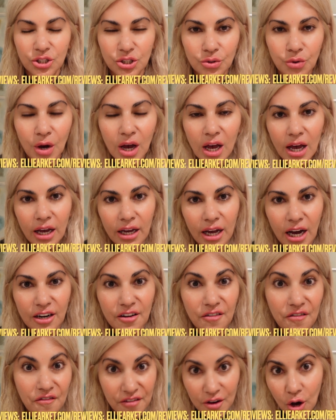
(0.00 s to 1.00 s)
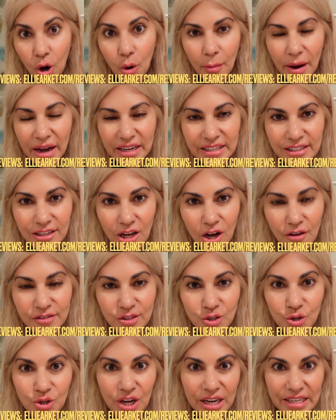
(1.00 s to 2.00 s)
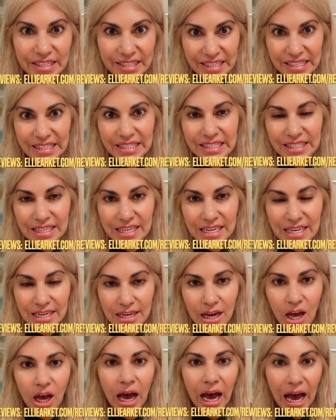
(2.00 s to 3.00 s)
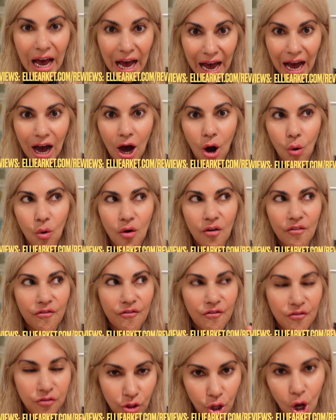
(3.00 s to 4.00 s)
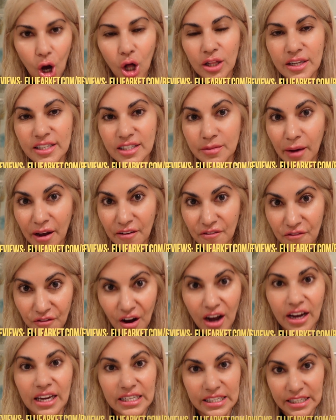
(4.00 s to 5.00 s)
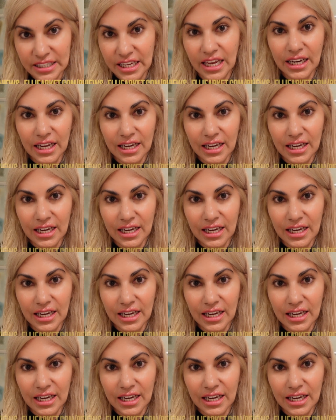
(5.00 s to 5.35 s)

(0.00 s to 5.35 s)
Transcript: to kind of film myself so you guys can see how flawless my fucking skin